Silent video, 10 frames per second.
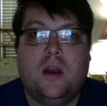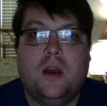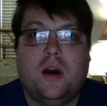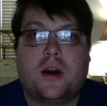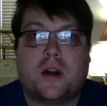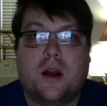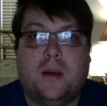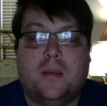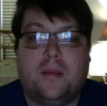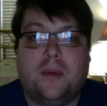
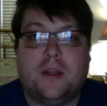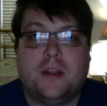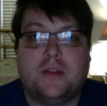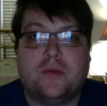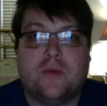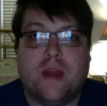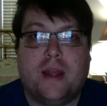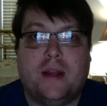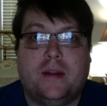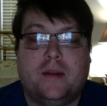Ram is
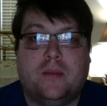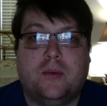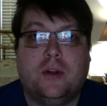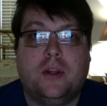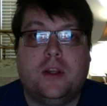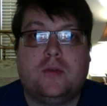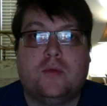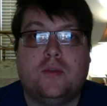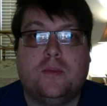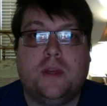red and brilliant
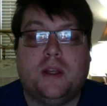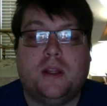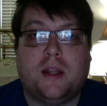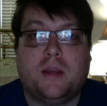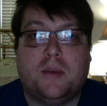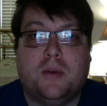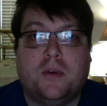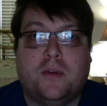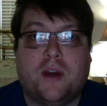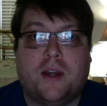ruby like pure
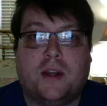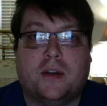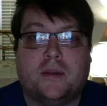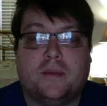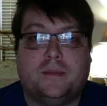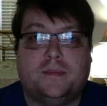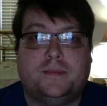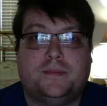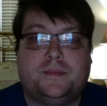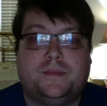fire.
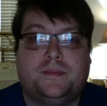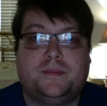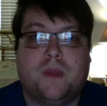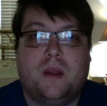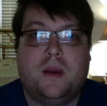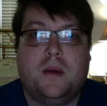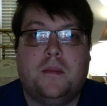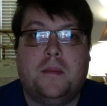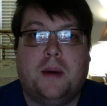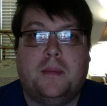
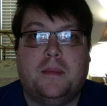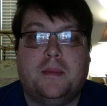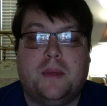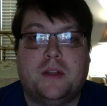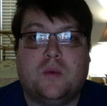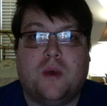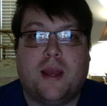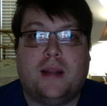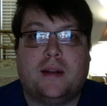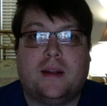Bum is
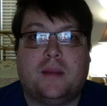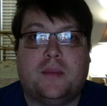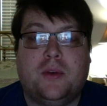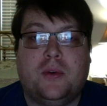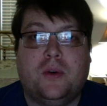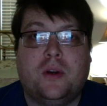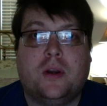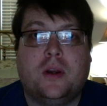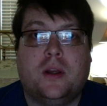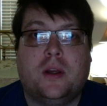white like
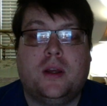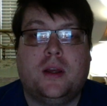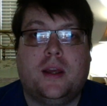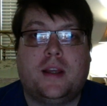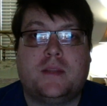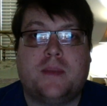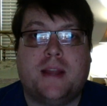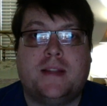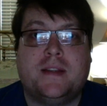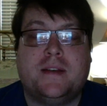pure,
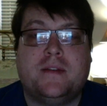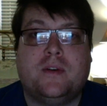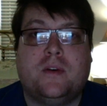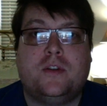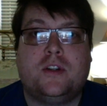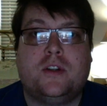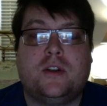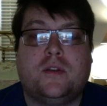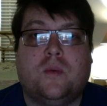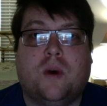expansive ocean
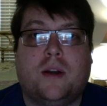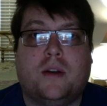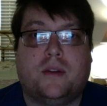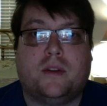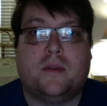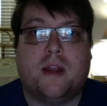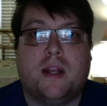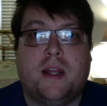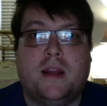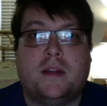of water that
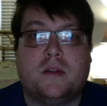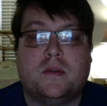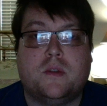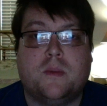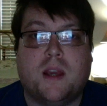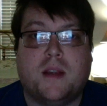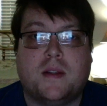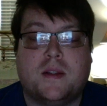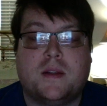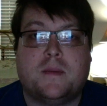radiates through space.